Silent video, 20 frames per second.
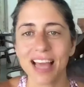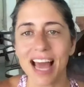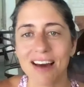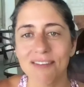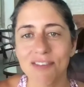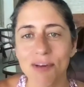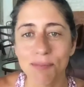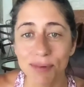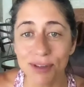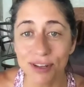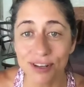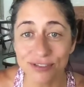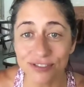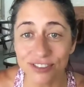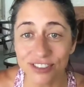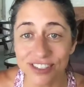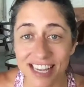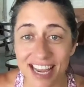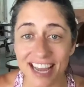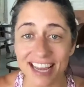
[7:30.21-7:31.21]
Have a
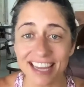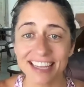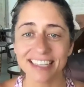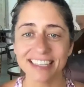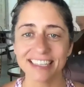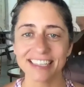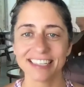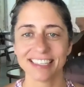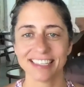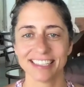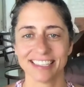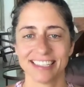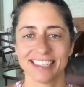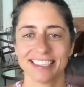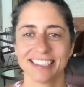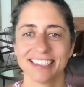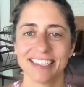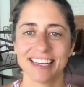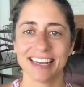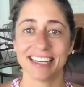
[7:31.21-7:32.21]
beautiful day,
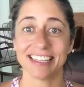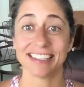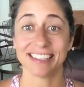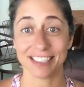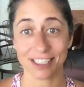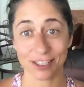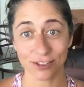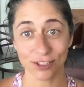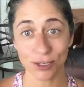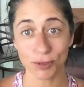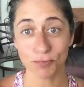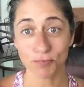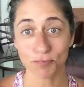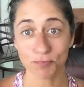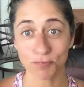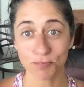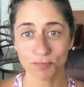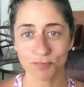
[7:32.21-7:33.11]
and see you soon.